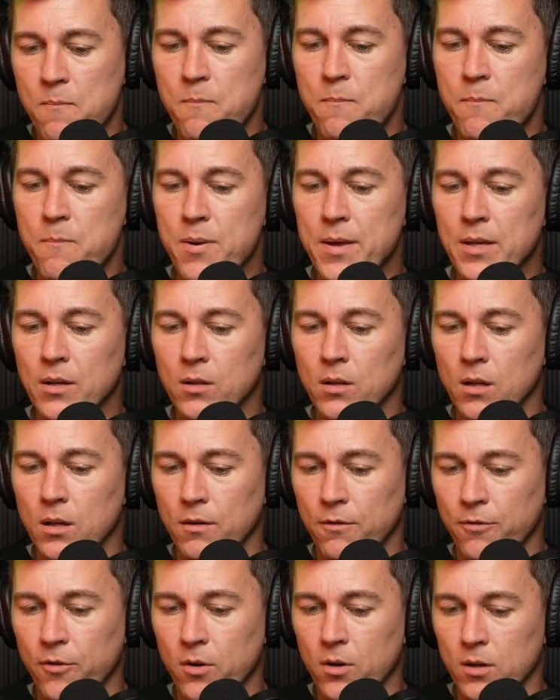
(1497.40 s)

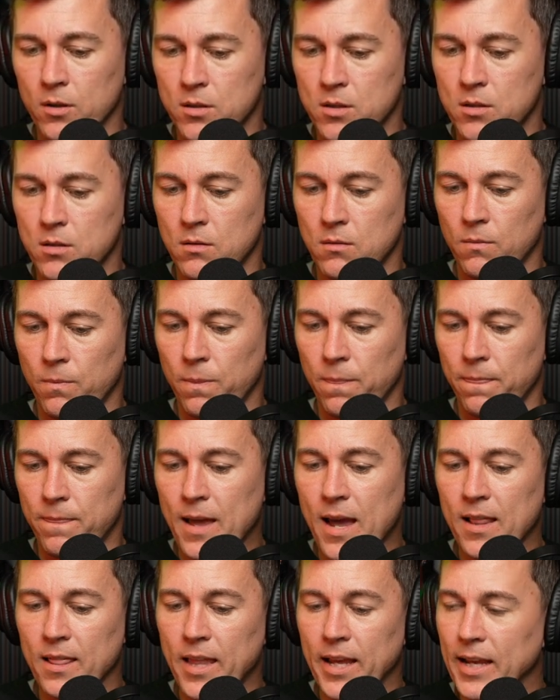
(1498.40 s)
build for
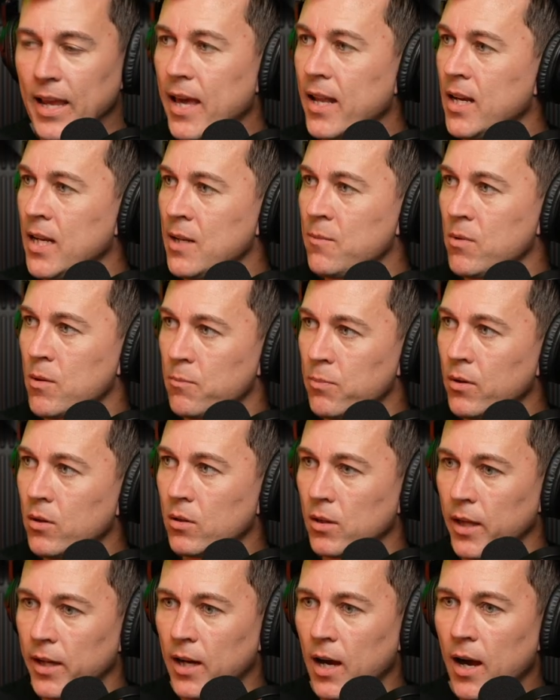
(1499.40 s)
that like editing be
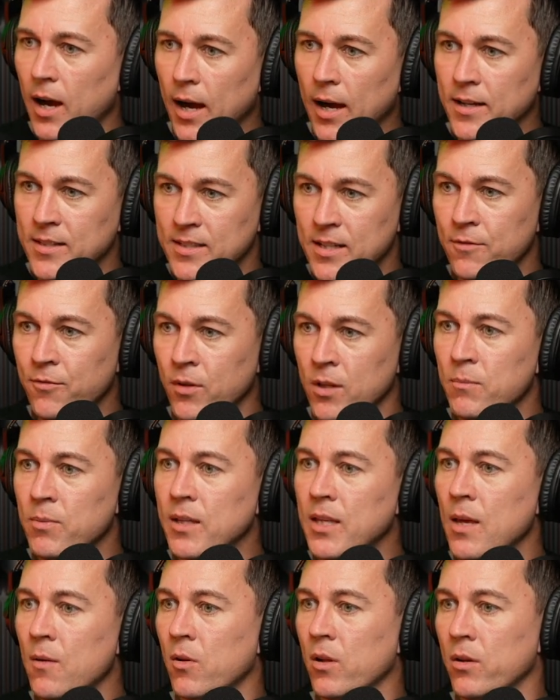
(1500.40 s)
built. Like I, I, definitely
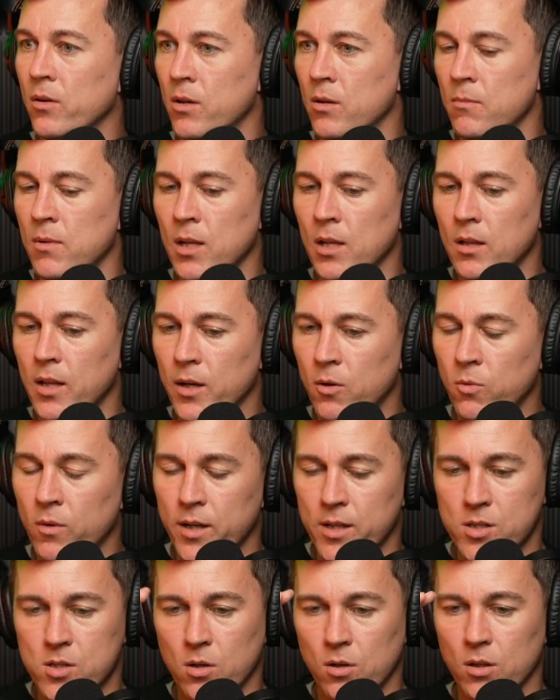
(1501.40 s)
became clear to me like when
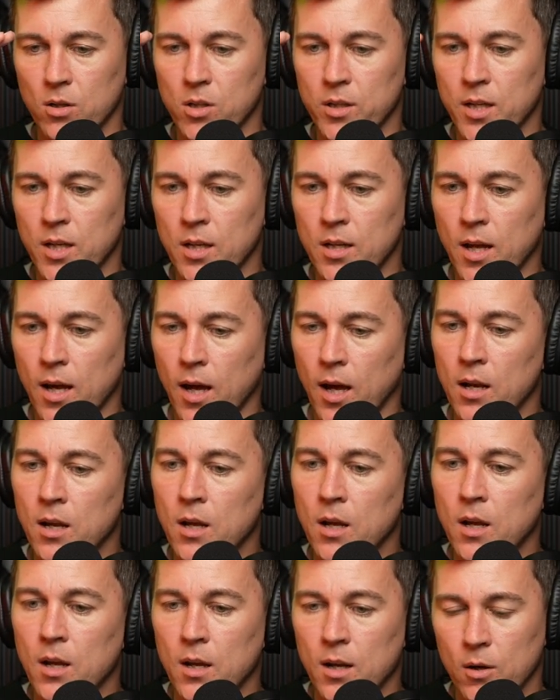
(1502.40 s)
I started looking at
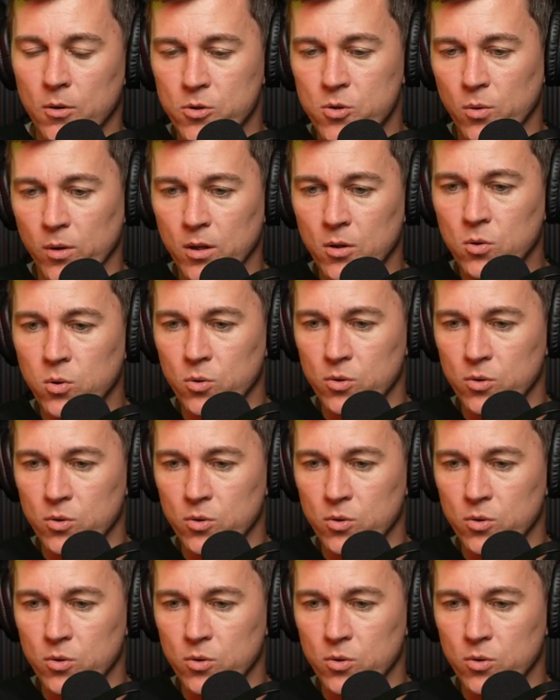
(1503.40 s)
it was really cool.